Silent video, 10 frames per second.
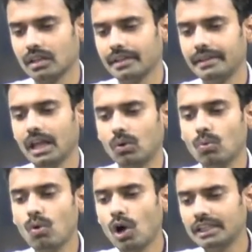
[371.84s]
Now
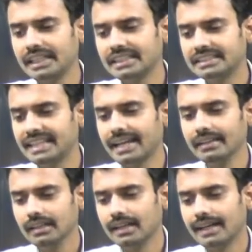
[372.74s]
what is n
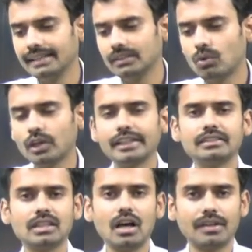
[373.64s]
and what is
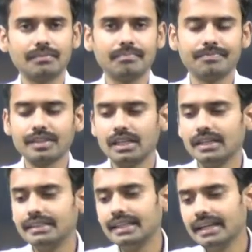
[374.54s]
r?
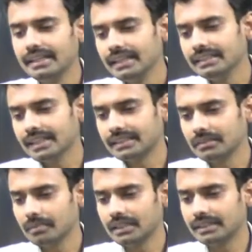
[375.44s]
N is nothing
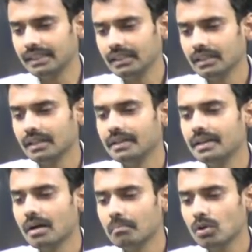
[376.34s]
but the
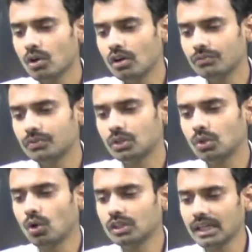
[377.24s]
number of
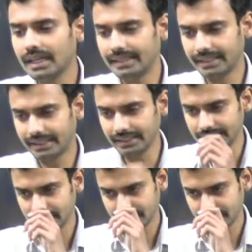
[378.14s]
total entities,